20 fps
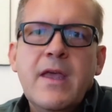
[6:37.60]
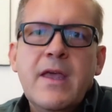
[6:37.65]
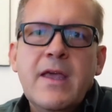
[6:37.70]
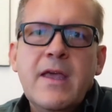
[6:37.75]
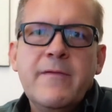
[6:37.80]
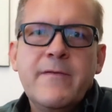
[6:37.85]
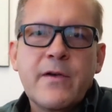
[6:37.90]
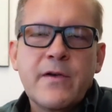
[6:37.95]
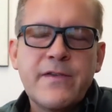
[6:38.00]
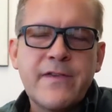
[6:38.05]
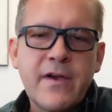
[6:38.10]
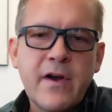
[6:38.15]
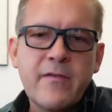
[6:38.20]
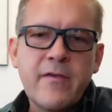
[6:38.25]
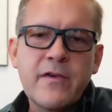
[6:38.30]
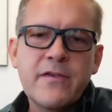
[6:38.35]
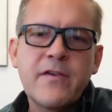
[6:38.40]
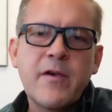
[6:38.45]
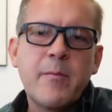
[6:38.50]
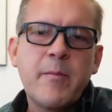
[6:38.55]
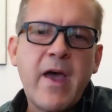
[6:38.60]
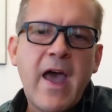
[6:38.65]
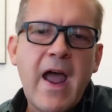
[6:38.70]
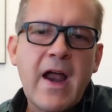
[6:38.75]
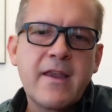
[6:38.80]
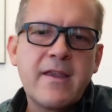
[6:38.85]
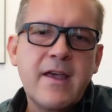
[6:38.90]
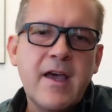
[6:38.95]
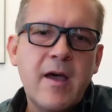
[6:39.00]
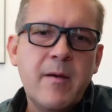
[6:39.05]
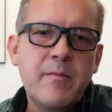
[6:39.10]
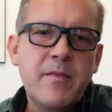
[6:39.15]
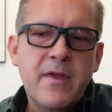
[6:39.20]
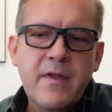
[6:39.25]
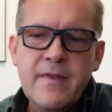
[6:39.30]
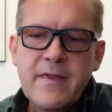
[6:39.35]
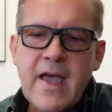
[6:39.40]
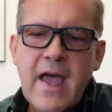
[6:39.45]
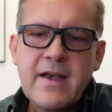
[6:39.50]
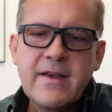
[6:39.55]
If your servers are backed up,
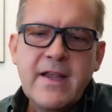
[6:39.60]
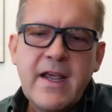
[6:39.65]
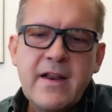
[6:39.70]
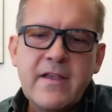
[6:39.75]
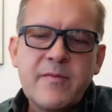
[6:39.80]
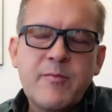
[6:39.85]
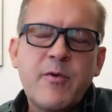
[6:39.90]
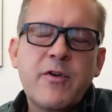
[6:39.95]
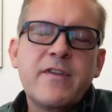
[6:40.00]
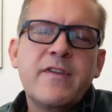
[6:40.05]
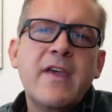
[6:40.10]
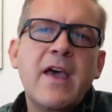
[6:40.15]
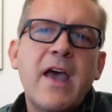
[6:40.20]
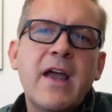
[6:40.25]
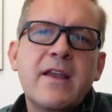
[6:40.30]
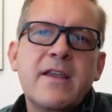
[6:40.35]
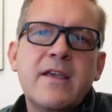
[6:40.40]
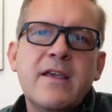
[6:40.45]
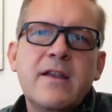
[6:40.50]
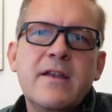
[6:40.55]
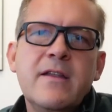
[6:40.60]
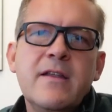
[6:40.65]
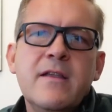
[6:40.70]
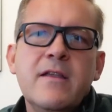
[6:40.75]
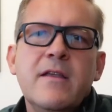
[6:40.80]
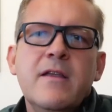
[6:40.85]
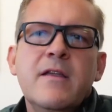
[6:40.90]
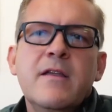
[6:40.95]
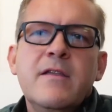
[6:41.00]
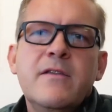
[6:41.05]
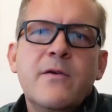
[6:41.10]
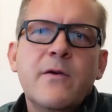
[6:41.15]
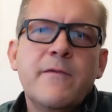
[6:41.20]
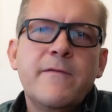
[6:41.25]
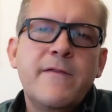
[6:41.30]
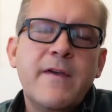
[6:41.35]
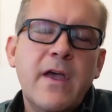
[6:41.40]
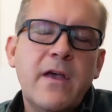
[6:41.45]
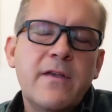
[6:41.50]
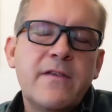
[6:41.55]
that data is protected to a
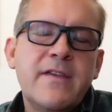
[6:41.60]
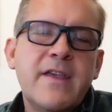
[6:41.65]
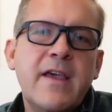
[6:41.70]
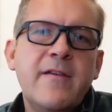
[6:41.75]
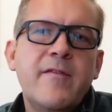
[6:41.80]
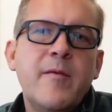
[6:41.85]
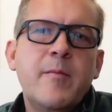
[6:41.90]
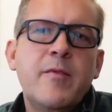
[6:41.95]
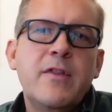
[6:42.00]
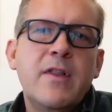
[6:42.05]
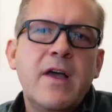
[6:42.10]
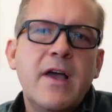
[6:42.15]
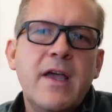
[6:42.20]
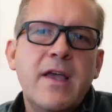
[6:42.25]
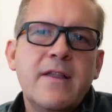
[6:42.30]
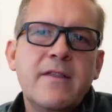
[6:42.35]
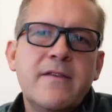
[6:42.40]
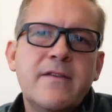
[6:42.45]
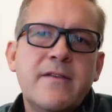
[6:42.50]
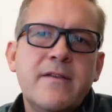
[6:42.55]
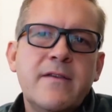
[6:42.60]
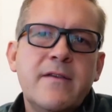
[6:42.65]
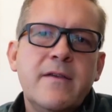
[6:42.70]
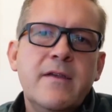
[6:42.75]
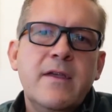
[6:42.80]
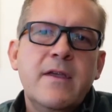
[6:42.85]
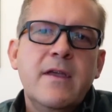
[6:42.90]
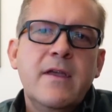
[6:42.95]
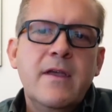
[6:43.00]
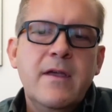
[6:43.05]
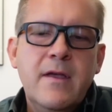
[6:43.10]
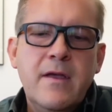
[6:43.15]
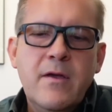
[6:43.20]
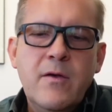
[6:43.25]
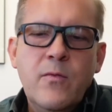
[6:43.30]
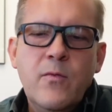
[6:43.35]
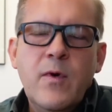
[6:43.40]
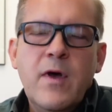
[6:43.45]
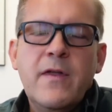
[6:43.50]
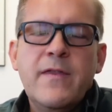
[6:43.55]
fail-safe appliance.
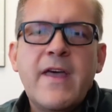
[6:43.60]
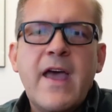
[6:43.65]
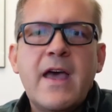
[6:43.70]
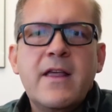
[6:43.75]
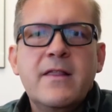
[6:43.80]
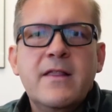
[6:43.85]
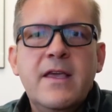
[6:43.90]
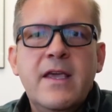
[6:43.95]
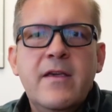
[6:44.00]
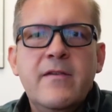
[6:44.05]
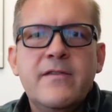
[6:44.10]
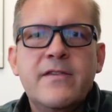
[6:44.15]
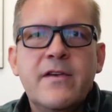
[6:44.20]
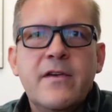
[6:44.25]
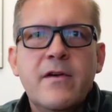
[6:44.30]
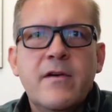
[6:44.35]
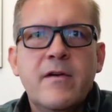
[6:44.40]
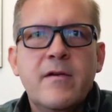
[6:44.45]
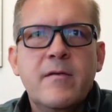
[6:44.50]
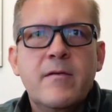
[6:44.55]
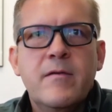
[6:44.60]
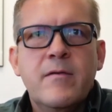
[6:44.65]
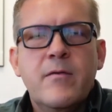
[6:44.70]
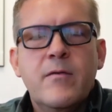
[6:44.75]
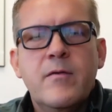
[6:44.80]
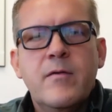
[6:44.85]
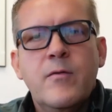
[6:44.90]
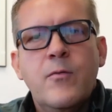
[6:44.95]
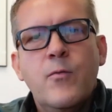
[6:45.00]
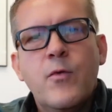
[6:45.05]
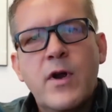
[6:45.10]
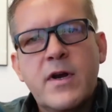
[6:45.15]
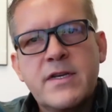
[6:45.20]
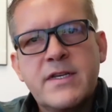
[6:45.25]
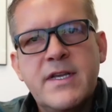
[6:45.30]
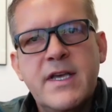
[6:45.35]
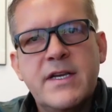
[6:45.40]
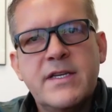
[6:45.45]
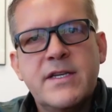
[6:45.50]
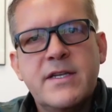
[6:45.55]
Well, that leaves your
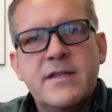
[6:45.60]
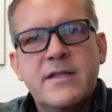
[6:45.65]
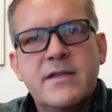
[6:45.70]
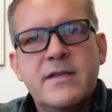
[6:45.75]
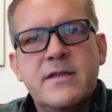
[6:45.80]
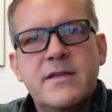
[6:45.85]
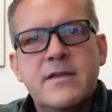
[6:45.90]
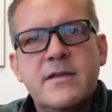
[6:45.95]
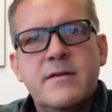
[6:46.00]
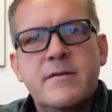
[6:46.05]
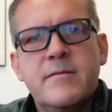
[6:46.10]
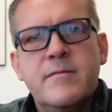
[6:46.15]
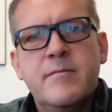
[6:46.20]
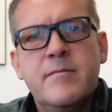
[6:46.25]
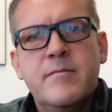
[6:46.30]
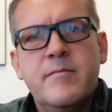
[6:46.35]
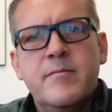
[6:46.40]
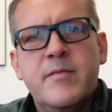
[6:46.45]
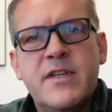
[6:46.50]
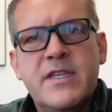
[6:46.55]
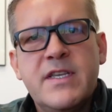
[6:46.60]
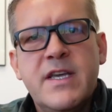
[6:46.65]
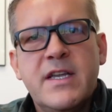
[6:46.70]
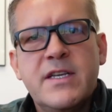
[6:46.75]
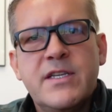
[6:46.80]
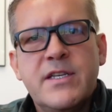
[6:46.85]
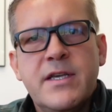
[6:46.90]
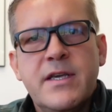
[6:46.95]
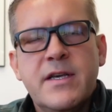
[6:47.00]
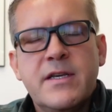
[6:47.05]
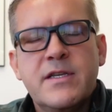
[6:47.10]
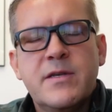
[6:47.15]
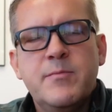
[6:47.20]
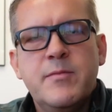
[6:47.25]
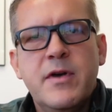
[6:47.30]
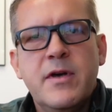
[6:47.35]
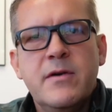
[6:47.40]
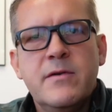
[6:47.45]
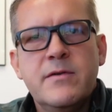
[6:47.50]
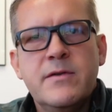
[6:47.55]
workstations potentially
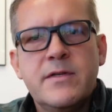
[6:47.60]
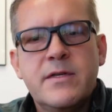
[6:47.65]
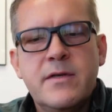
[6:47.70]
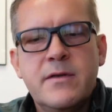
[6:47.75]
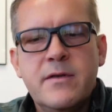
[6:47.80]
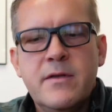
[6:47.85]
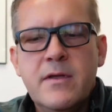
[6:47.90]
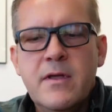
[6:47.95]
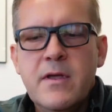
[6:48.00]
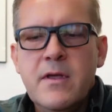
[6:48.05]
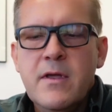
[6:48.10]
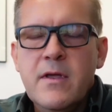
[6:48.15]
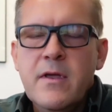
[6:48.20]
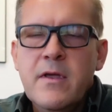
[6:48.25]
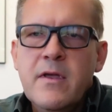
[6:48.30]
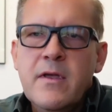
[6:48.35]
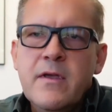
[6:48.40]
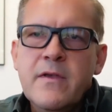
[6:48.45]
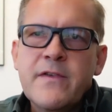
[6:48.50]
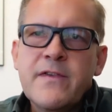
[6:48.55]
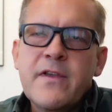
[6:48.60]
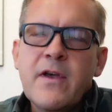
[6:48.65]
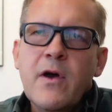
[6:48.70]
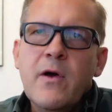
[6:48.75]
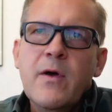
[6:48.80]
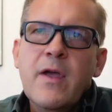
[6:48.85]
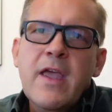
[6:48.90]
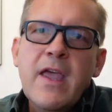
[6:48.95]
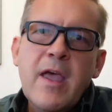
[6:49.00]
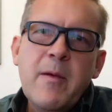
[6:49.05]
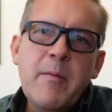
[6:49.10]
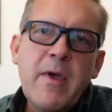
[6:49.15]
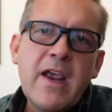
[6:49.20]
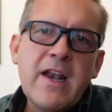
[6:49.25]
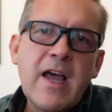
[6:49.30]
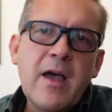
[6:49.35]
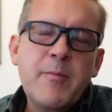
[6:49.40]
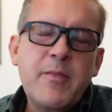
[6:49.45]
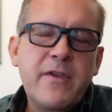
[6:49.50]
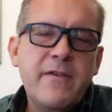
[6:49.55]
exposed. So it may
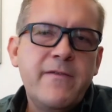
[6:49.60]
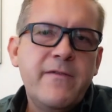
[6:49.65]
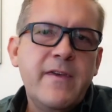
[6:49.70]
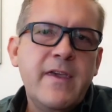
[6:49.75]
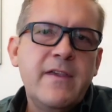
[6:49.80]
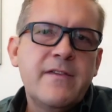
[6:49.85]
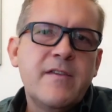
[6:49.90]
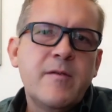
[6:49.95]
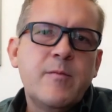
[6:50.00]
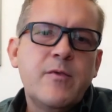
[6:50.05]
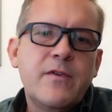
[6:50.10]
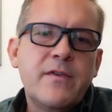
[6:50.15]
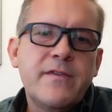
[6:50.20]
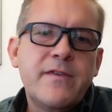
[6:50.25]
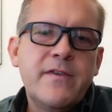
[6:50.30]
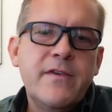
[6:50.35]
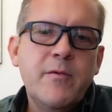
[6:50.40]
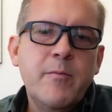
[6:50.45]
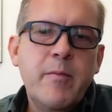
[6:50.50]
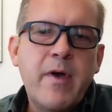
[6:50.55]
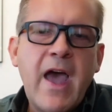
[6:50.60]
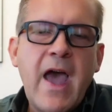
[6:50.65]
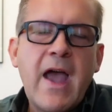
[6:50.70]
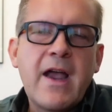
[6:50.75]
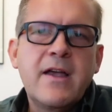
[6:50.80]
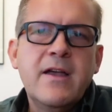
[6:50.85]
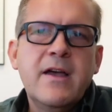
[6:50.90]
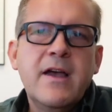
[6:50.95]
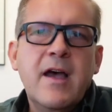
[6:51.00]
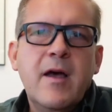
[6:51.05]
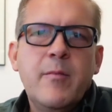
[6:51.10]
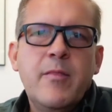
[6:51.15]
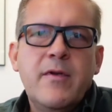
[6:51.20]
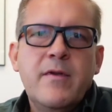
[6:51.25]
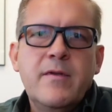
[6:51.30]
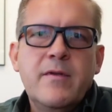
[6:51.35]
not be feasible to back up